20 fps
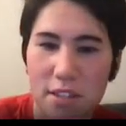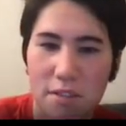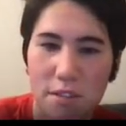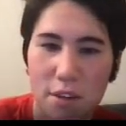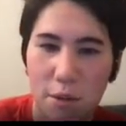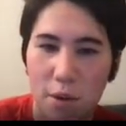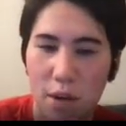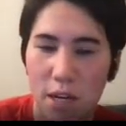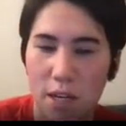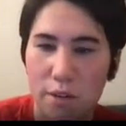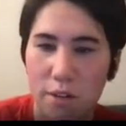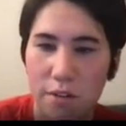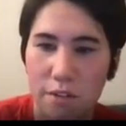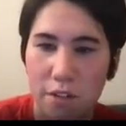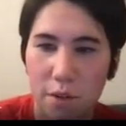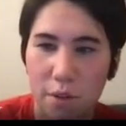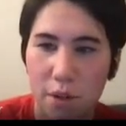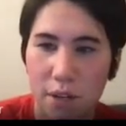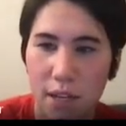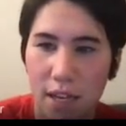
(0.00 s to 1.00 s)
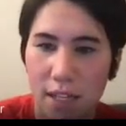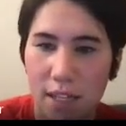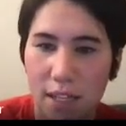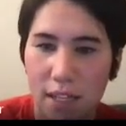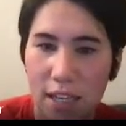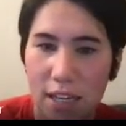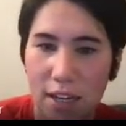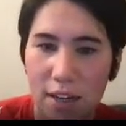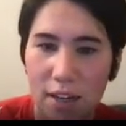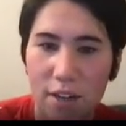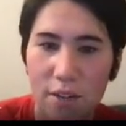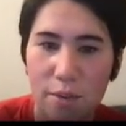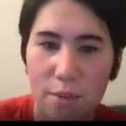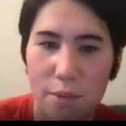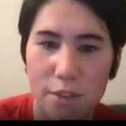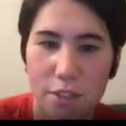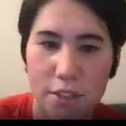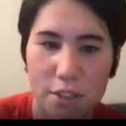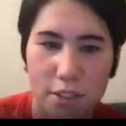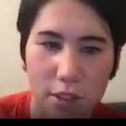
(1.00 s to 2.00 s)
if you want to review again later.
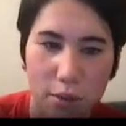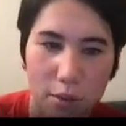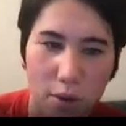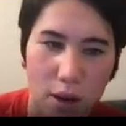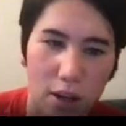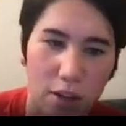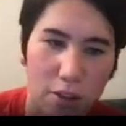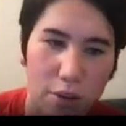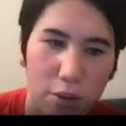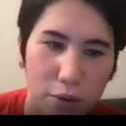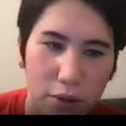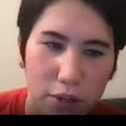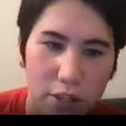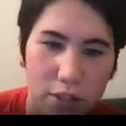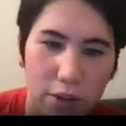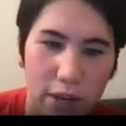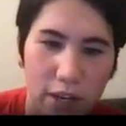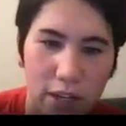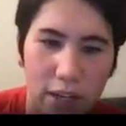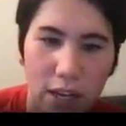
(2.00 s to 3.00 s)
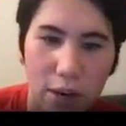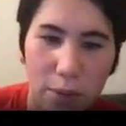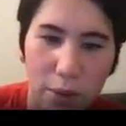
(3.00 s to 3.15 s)
We're just going to walk through this right now.